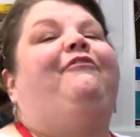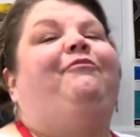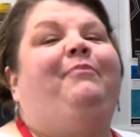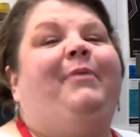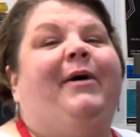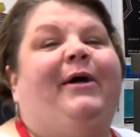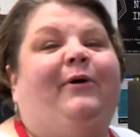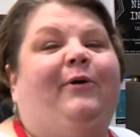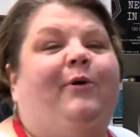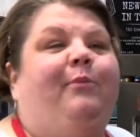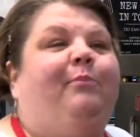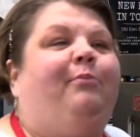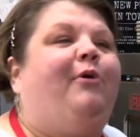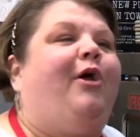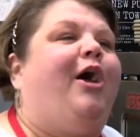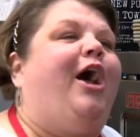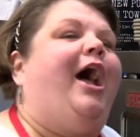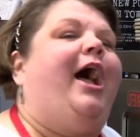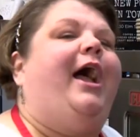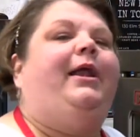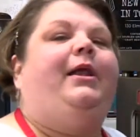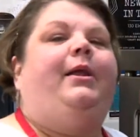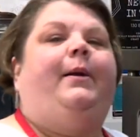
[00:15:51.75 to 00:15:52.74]
I love pickle
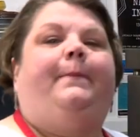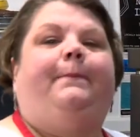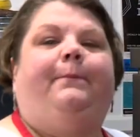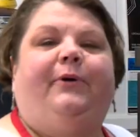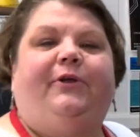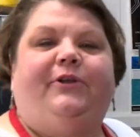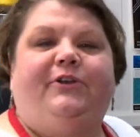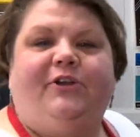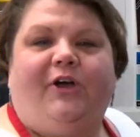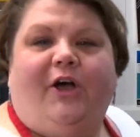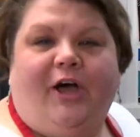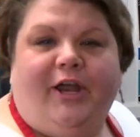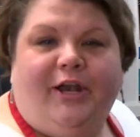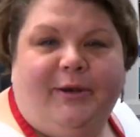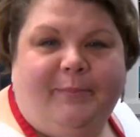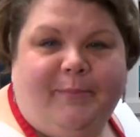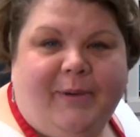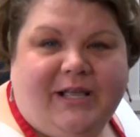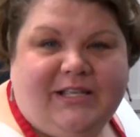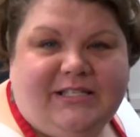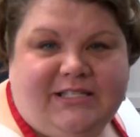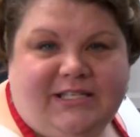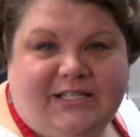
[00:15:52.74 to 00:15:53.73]
brine, but not in
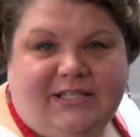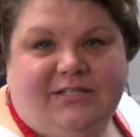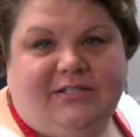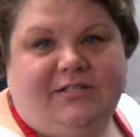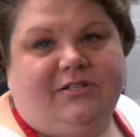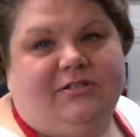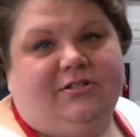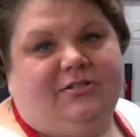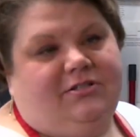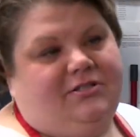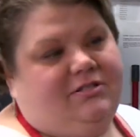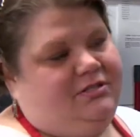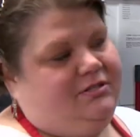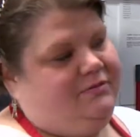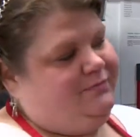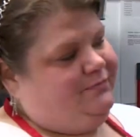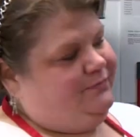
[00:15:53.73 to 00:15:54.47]
my Caesars.